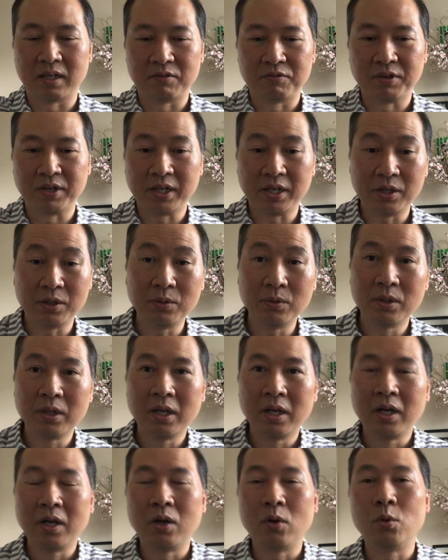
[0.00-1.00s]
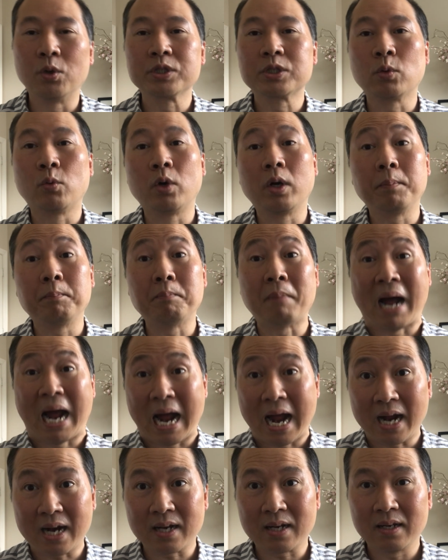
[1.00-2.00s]
video was the word
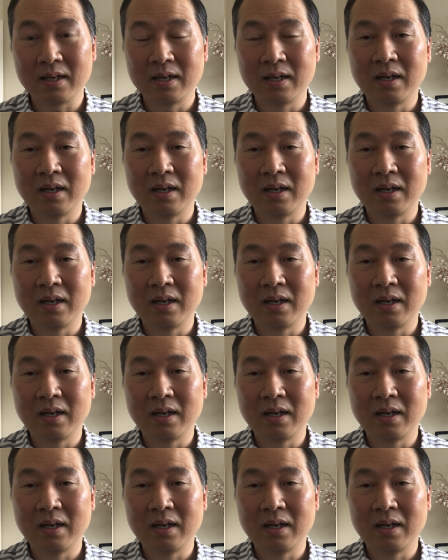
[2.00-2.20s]
bác,